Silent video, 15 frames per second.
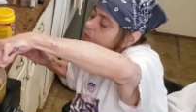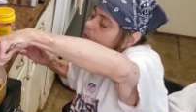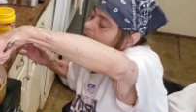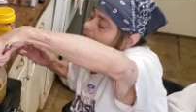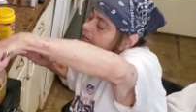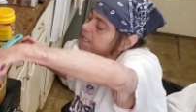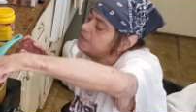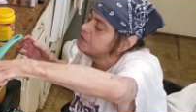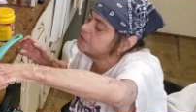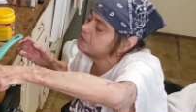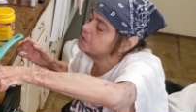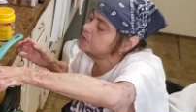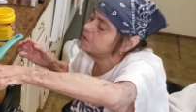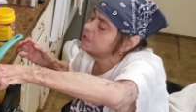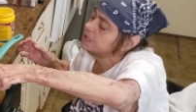what I
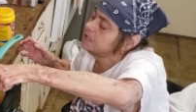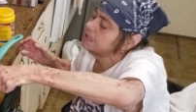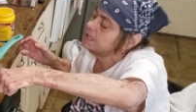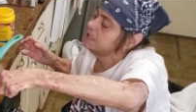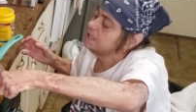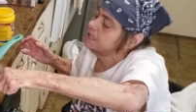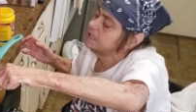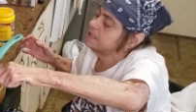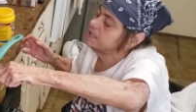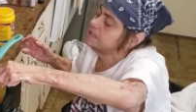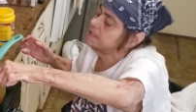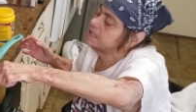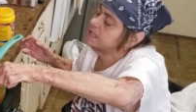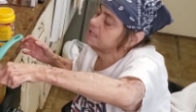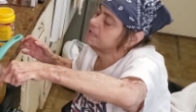do
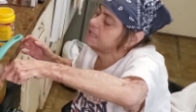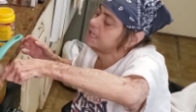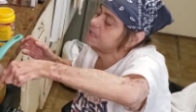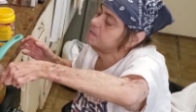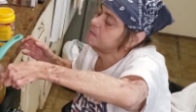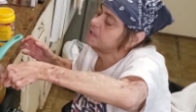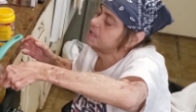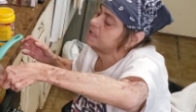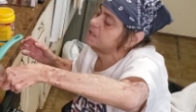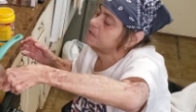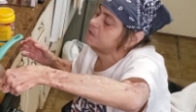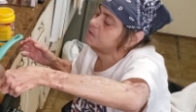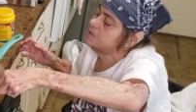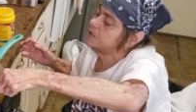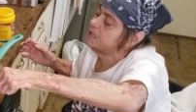is I take my
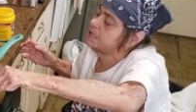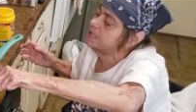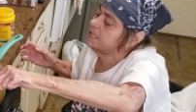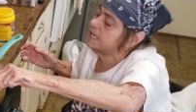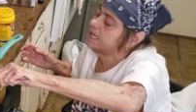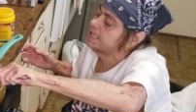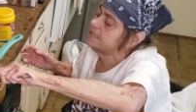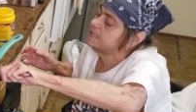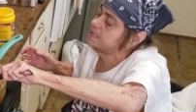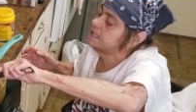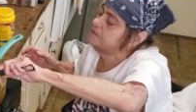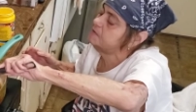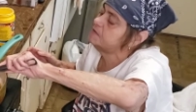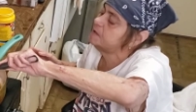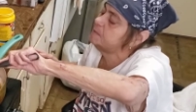little guys and I
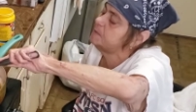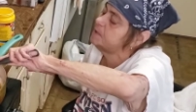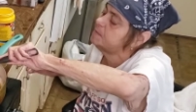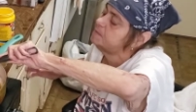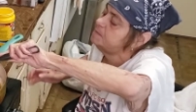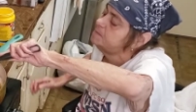flip them.